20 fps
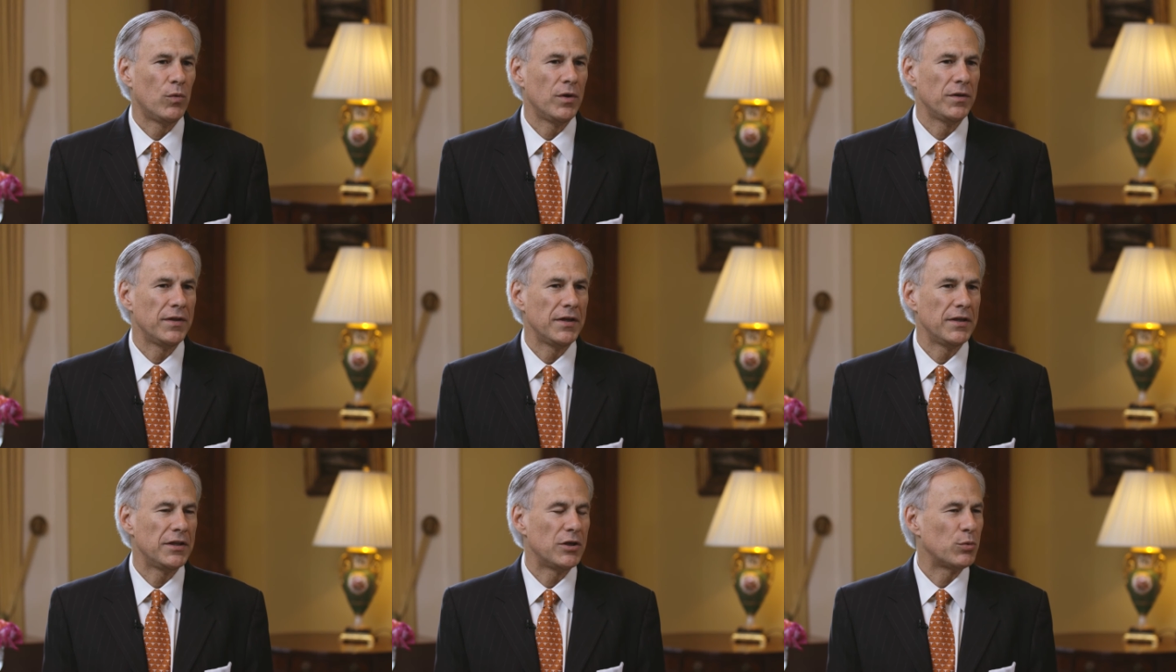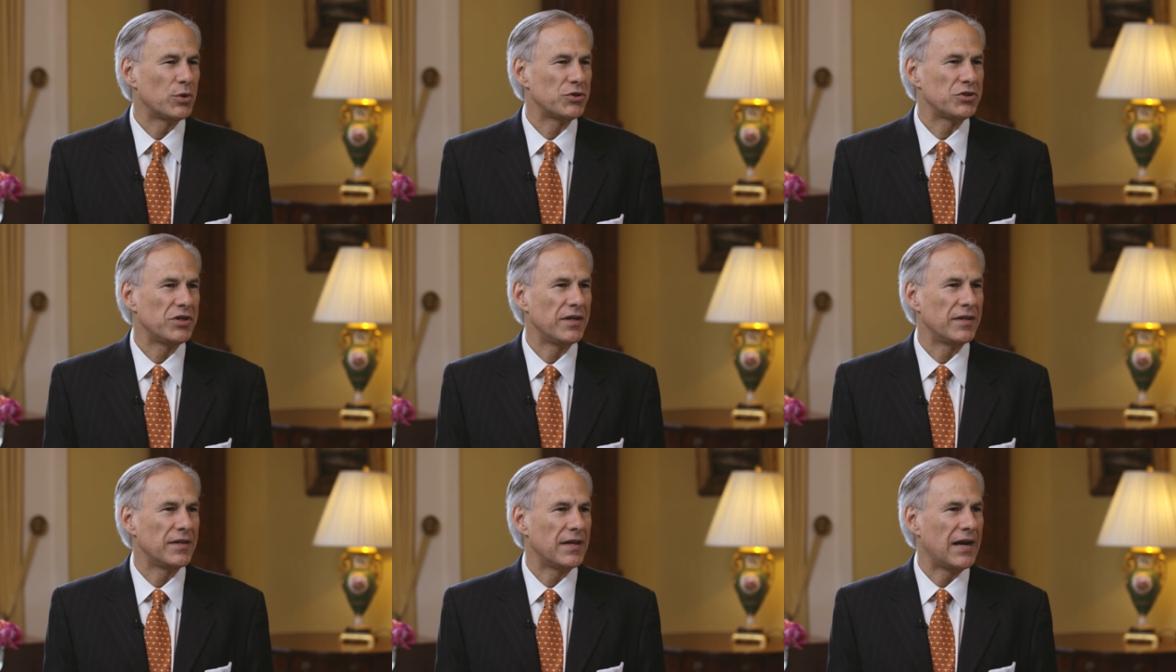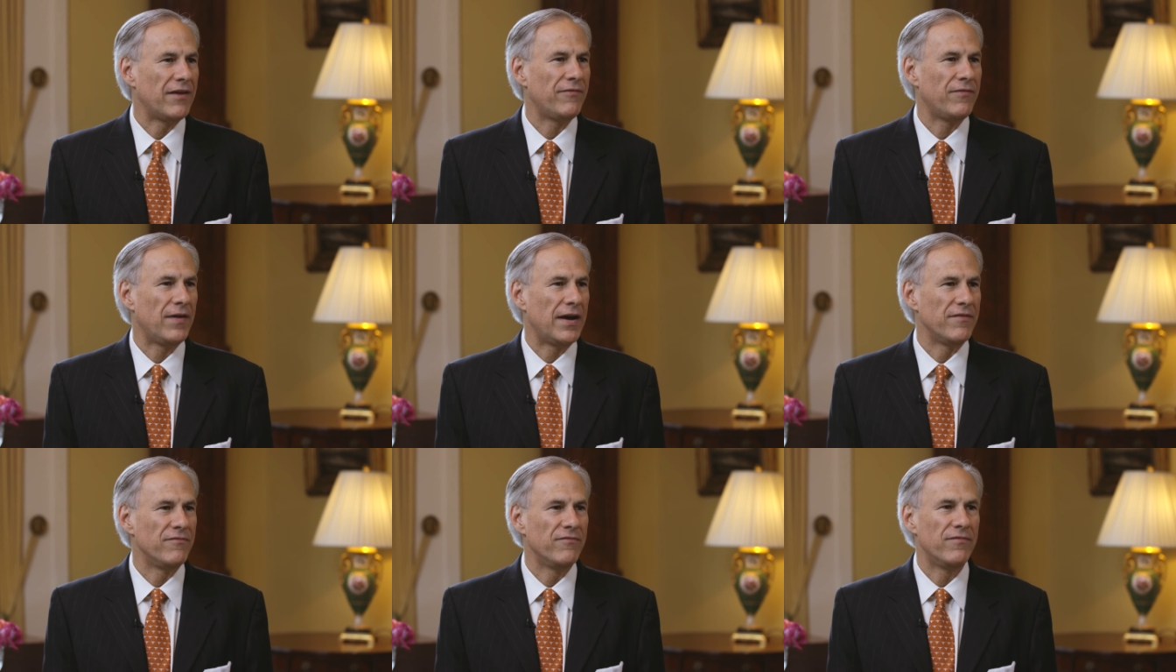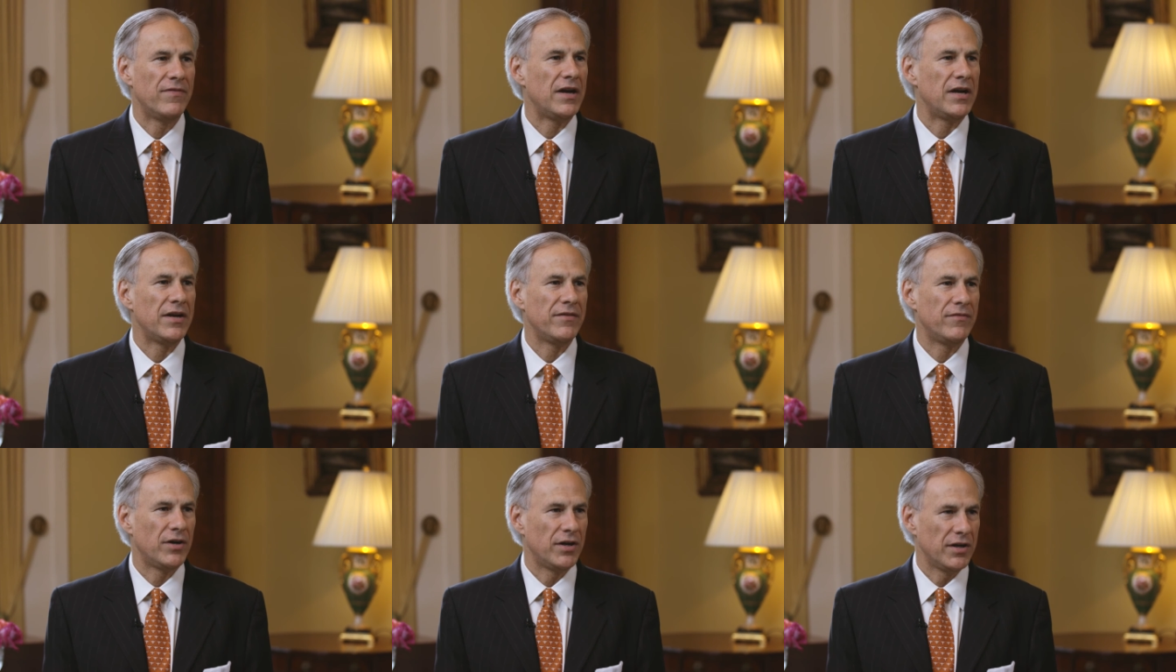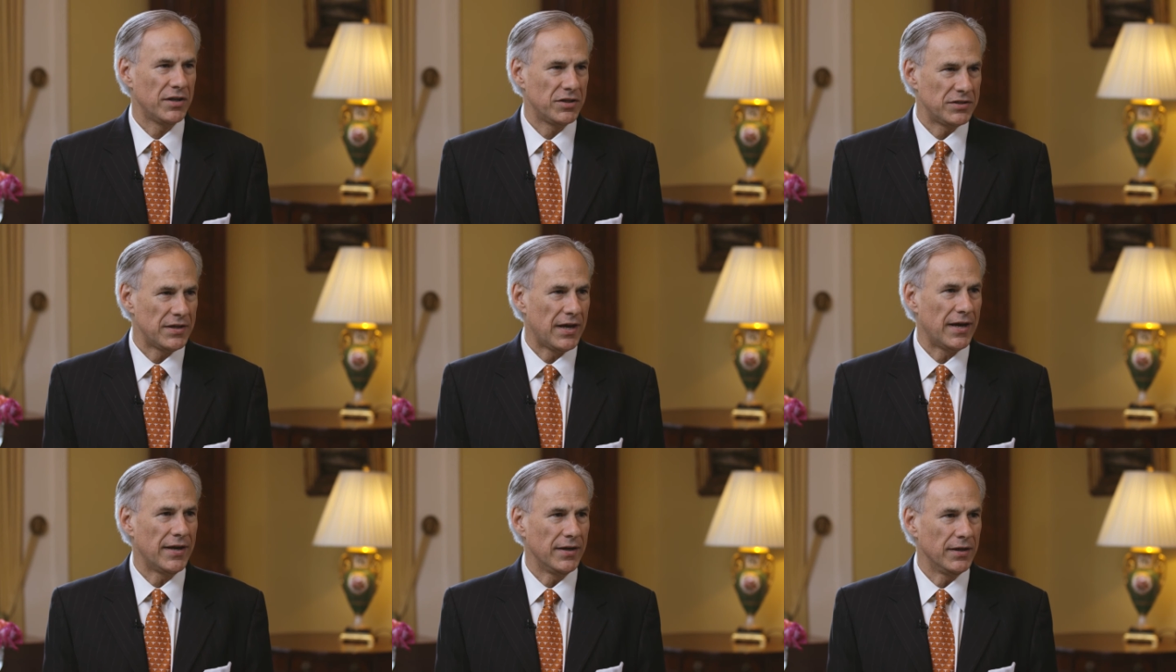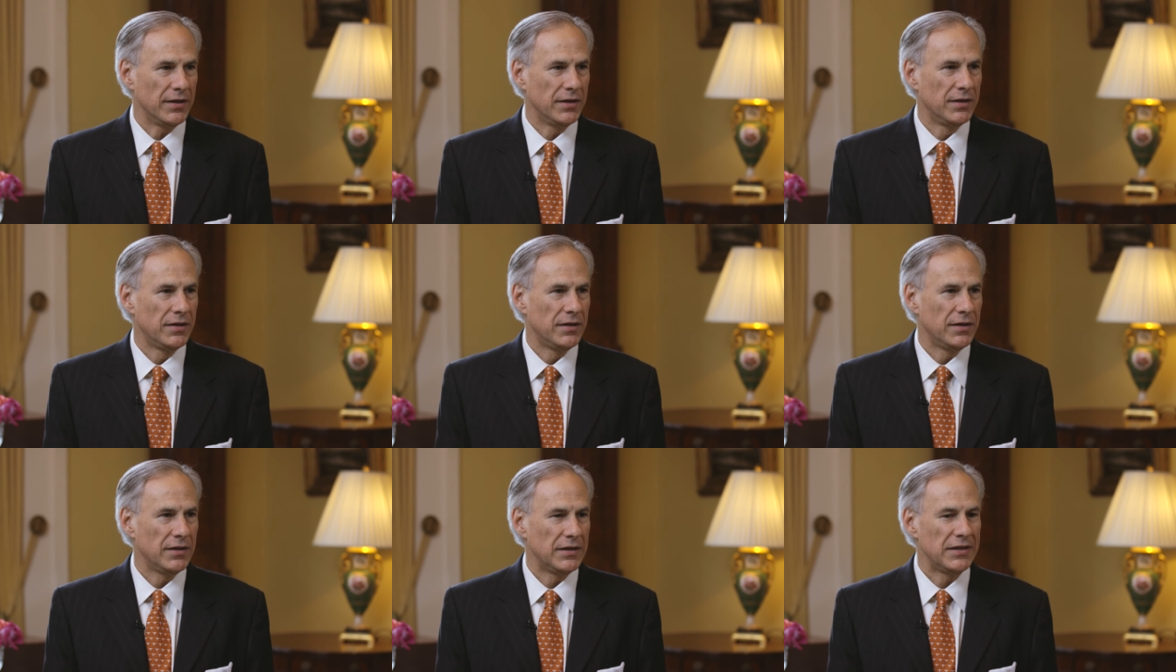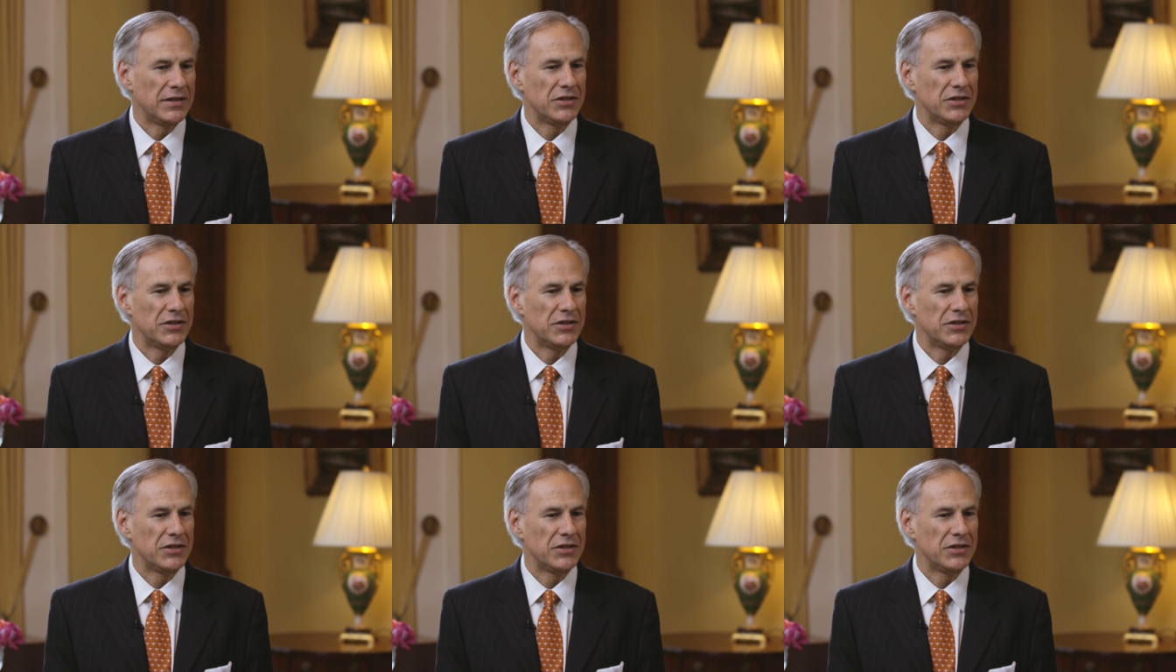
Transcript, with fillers: one thing that we're seeing that I find very, very exciting uh,